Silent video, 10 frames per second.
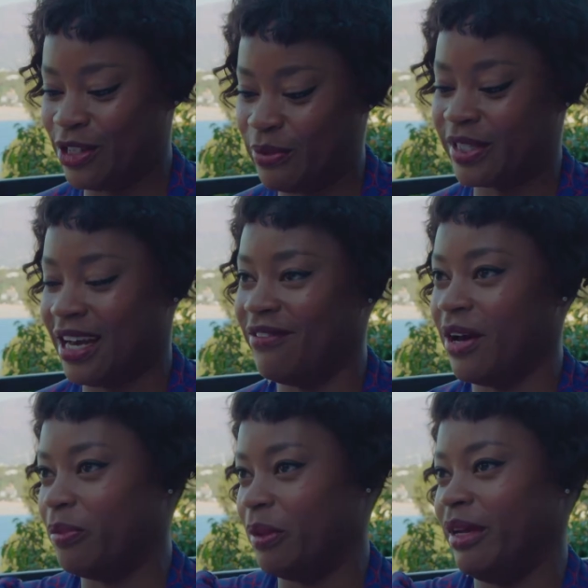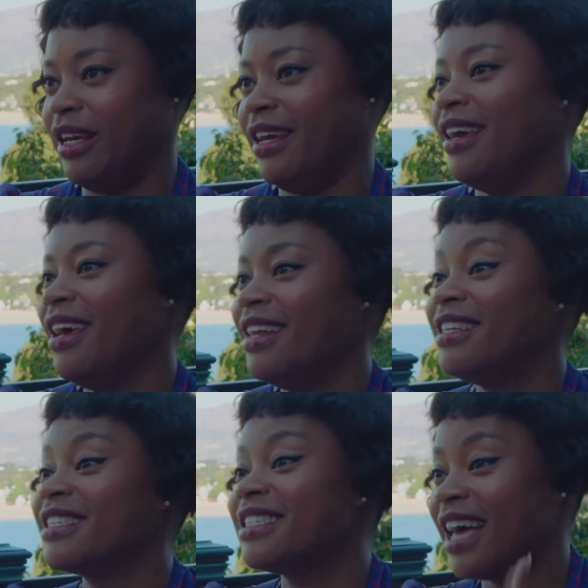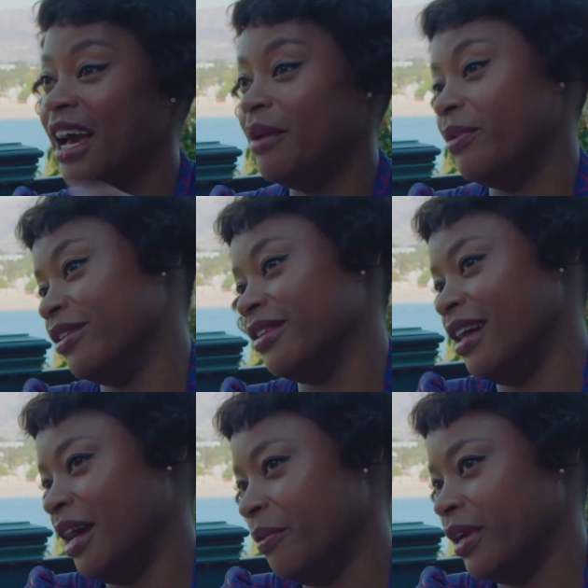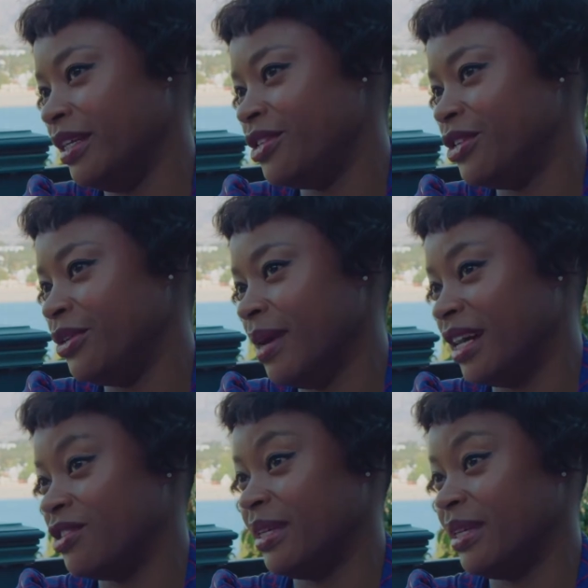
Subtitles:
was kind of helping me decide whether or not I wanted to actually